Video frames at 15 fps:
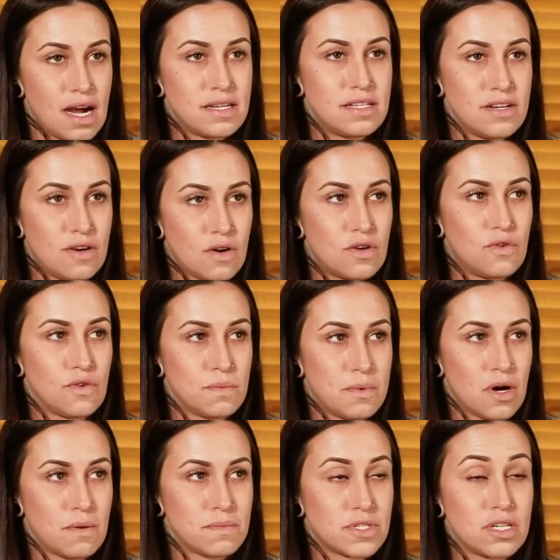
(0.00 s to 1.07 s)
I did go to group
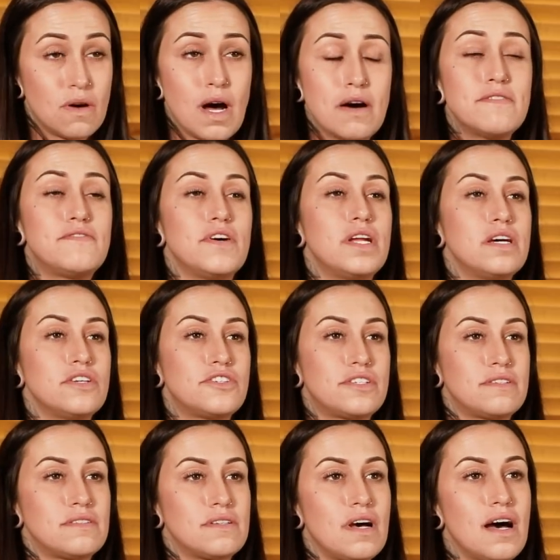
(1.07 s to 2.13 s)
homes. No, I finished
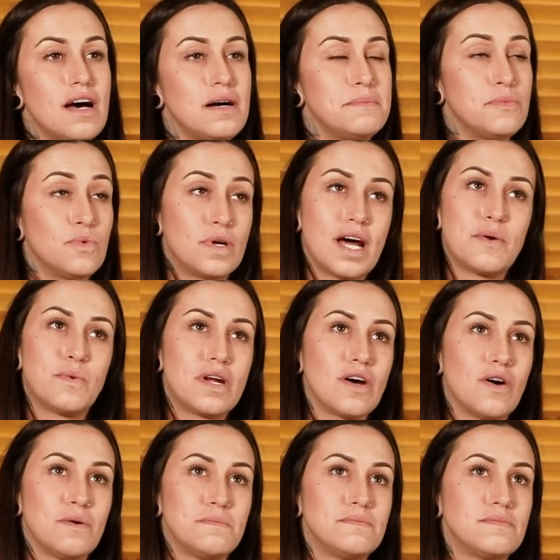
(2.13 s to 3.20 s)
um, when I went
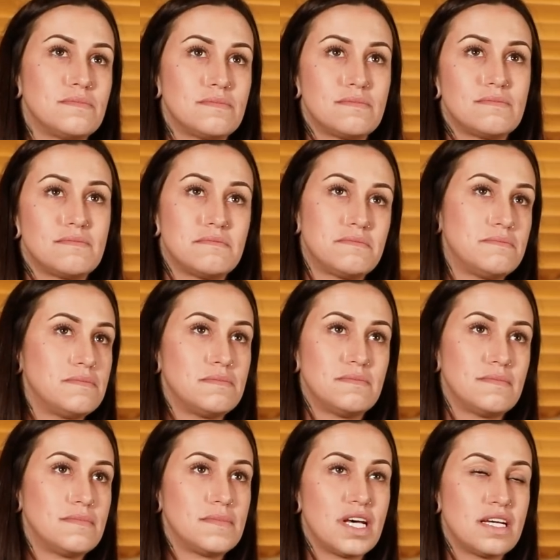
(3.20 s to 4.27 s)
home.
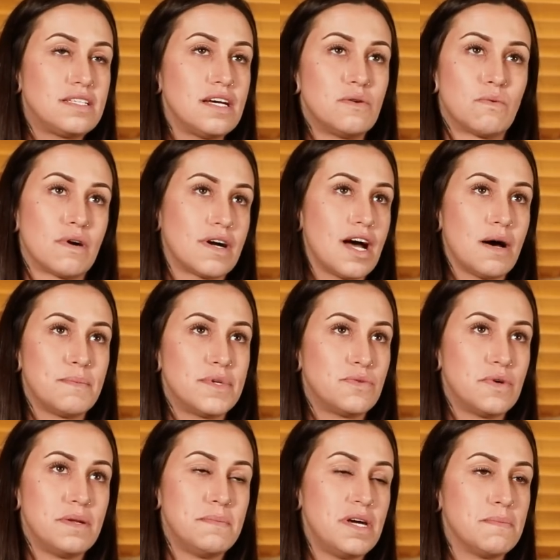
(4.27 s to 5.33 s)
It didn't work out
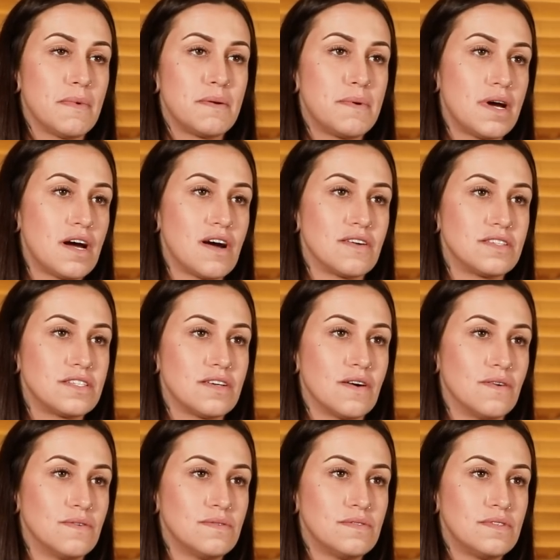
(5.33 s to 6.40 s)
between me and my parents,
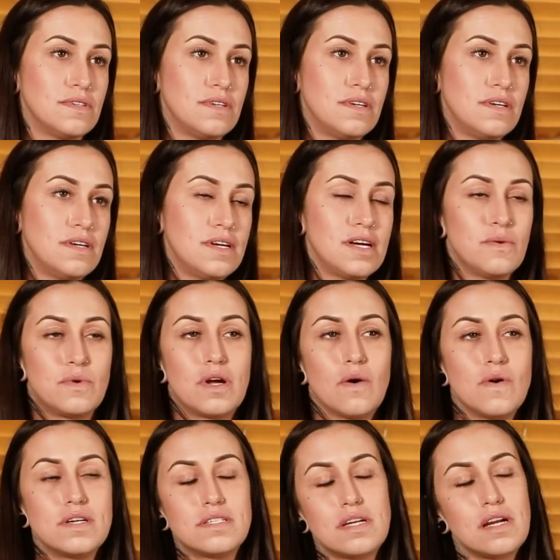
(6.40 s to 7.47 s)
so it would
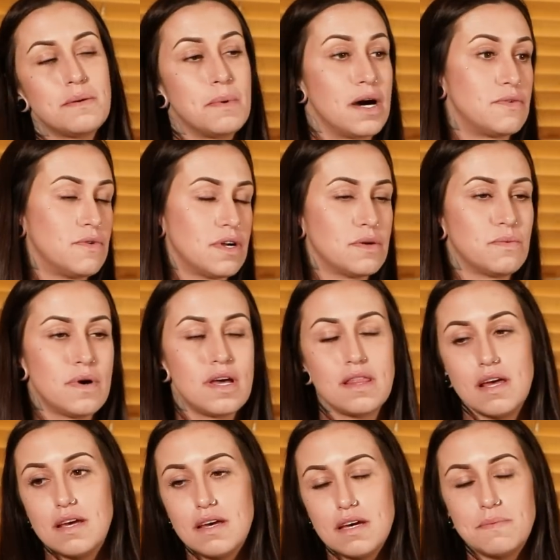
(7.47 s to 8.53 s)
always end up I'd run away,
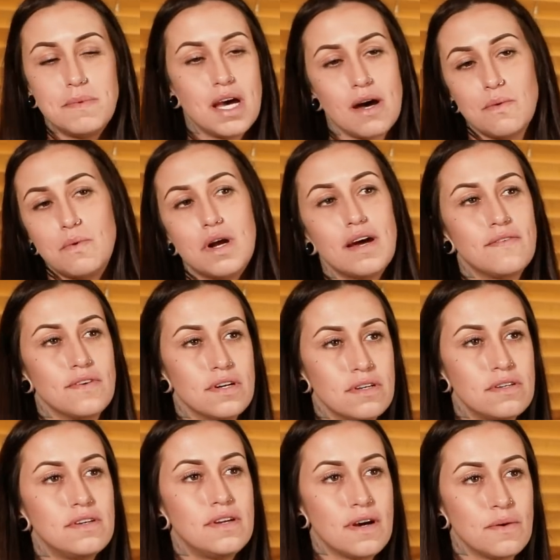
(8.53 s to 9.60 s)
they'd kick me out, whatever,
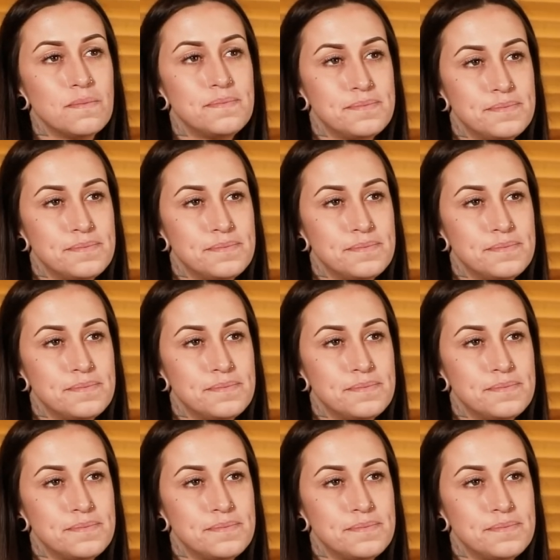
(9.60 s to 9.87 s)
you know.